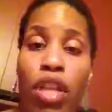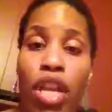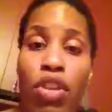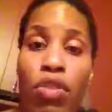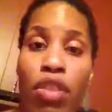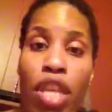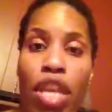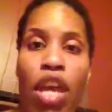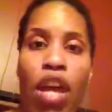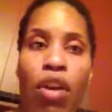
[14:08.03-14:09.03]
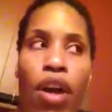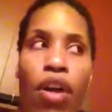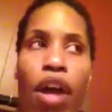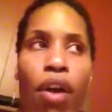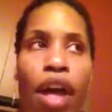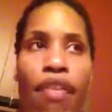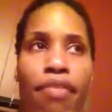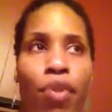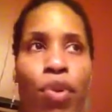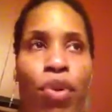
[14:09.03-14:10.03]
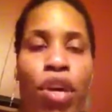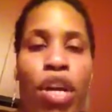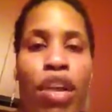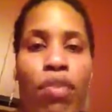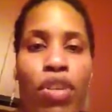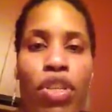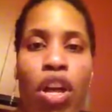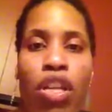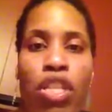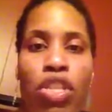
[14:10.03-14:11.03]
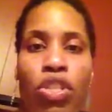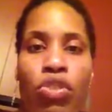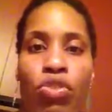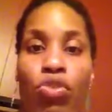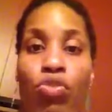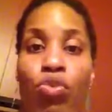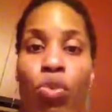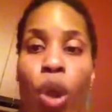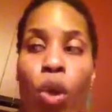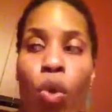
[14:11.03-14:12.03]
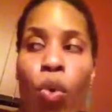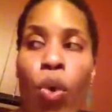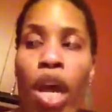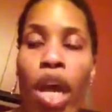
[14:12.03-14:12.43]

And you think, oh, I'll have more, which causes you to grow